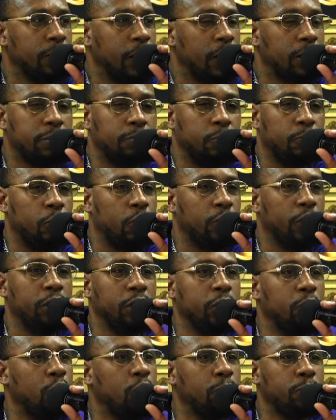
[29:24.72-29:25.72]
That's more
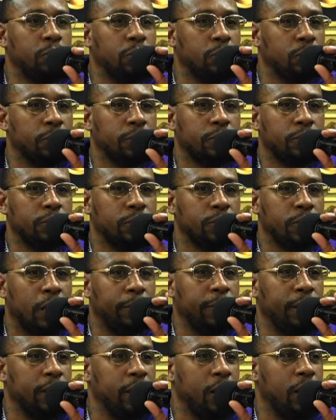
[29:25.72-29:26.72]
than normal.
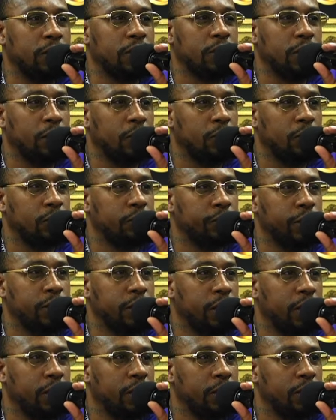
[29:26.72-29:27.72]
How many of y'all single? Raise
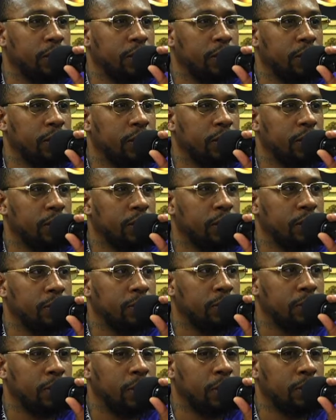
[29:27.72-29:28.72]
your hand.
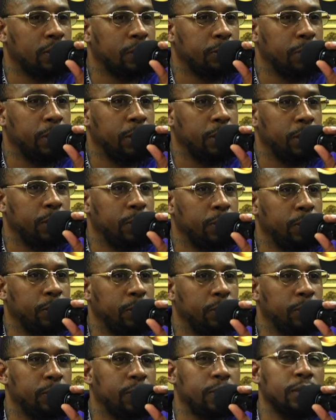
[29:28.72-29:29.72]
Sucks to be
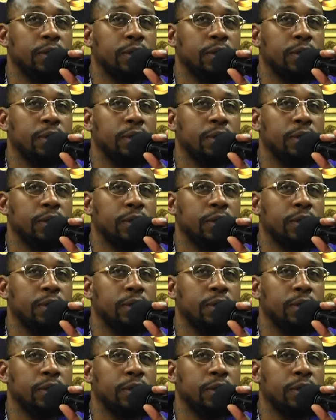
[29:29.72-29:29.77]
you.